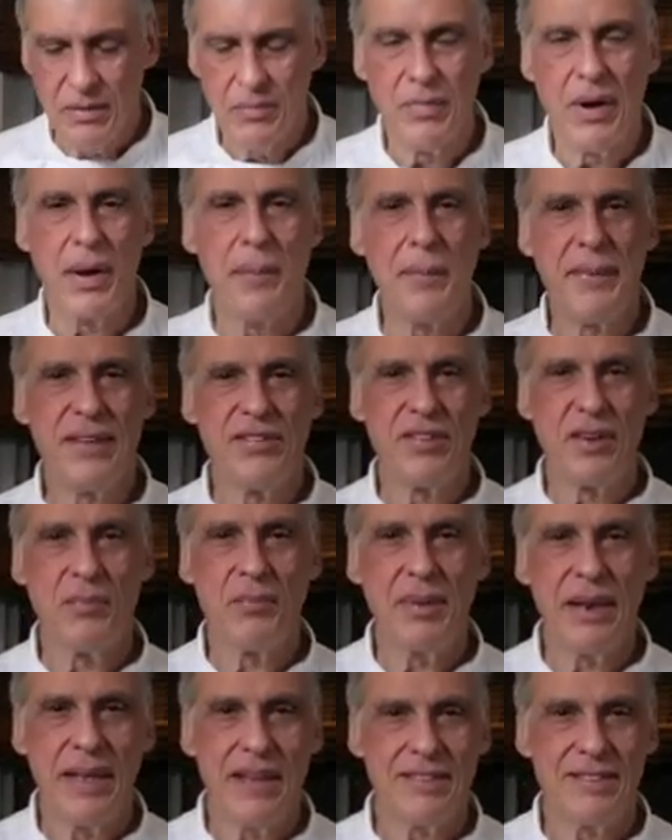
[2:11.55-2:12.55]
My mise
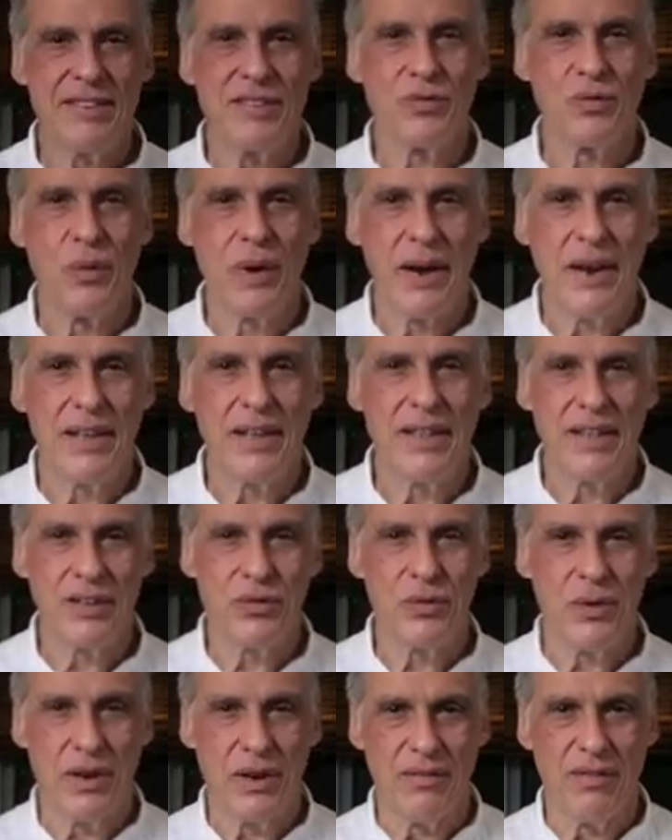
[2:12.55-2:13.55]
en place is ready.
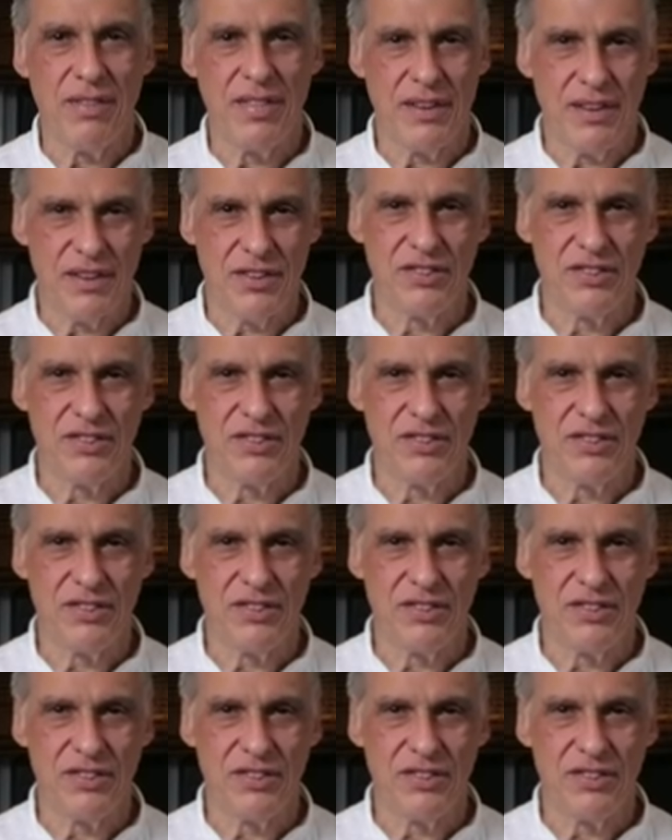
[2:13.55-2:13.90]
That's when everything